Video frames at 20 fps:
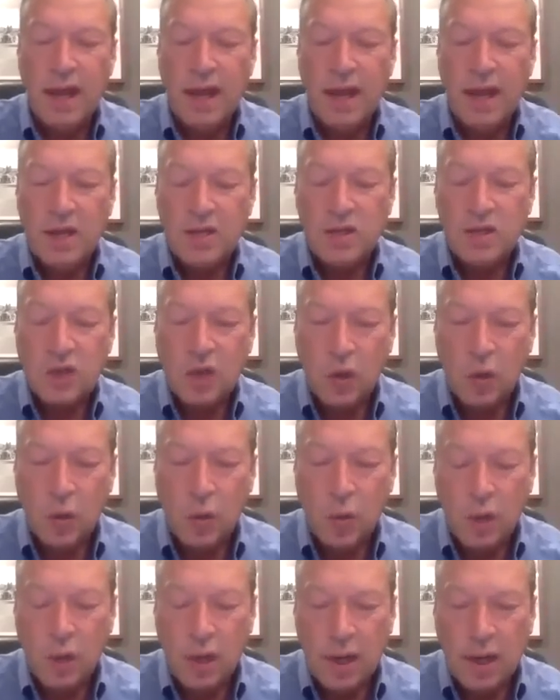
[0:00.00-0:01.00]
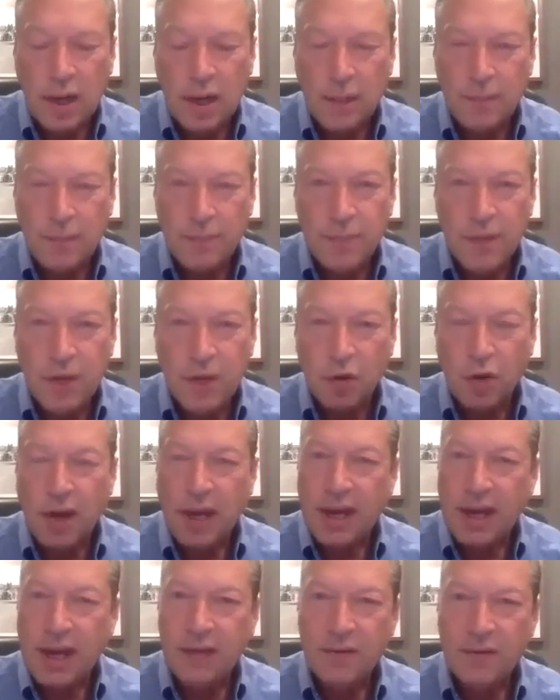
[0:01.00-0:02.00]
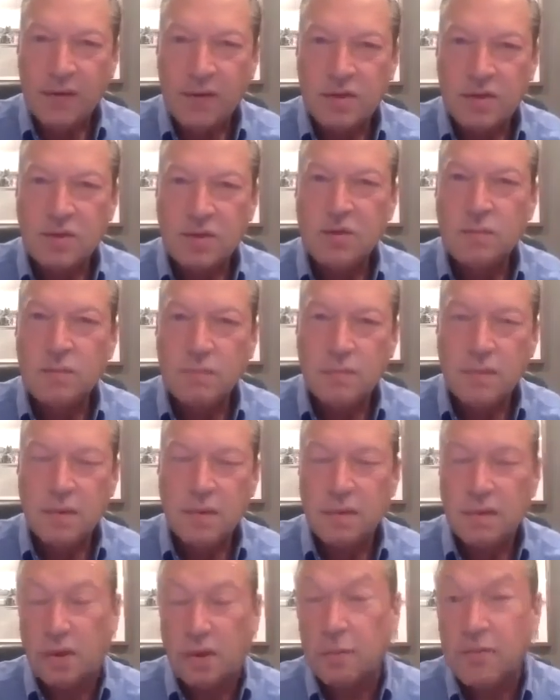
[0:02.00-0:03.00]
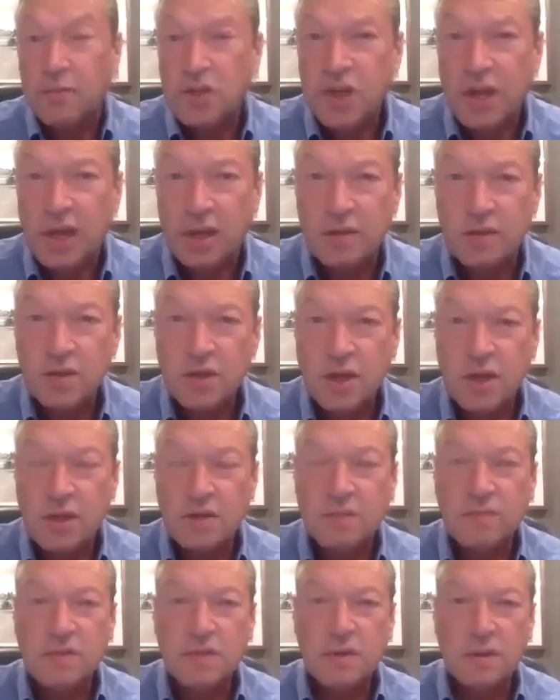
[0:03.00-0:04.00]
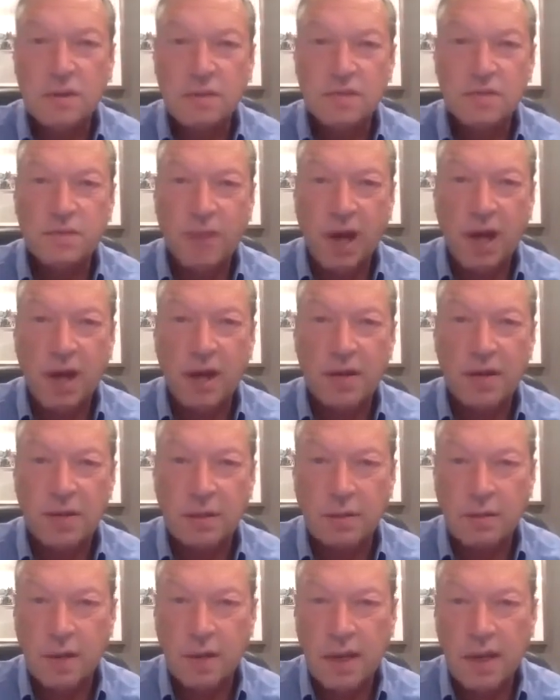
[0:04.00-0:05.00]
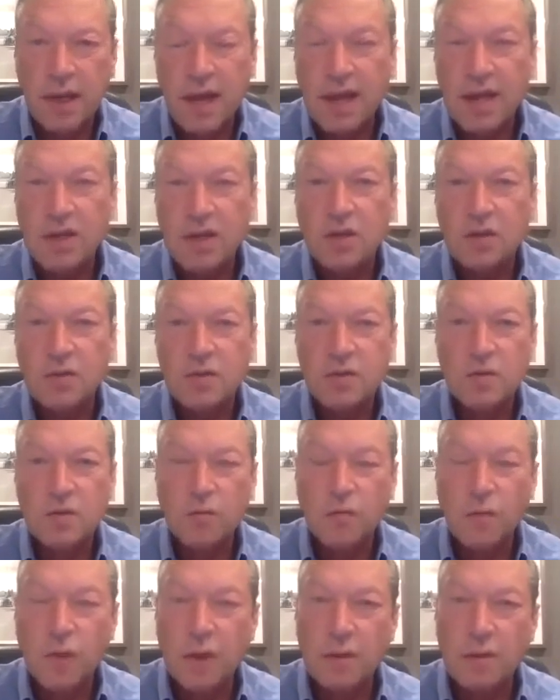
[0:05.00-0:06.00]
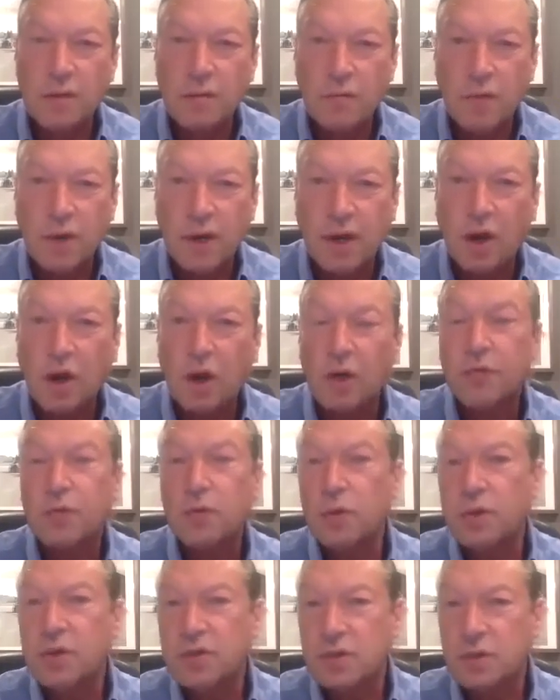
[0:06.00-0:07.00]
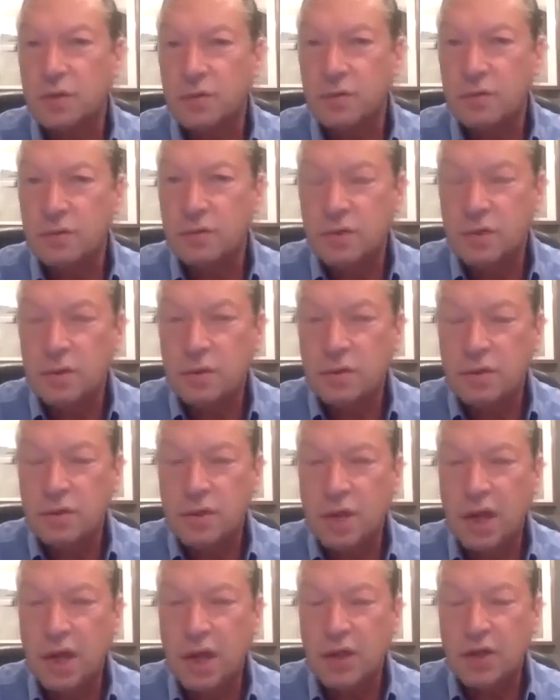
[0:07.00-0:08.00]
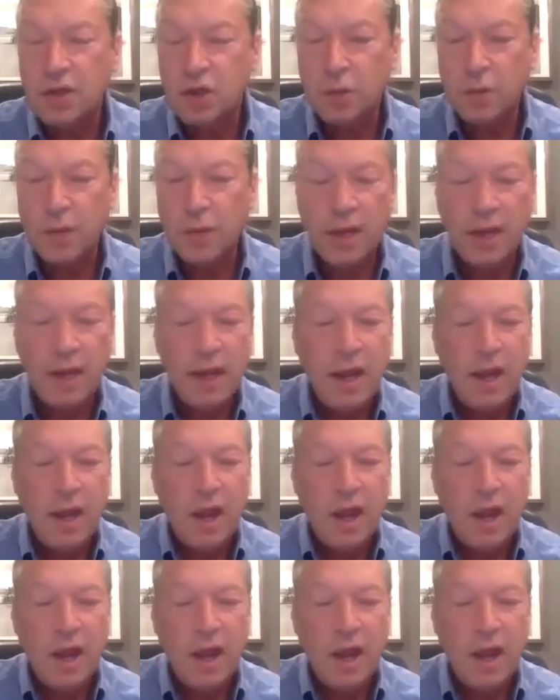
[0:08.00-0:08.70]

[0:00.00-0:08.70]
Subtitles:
So Peter had these called chains of spies and agents running all through Eastern Germany,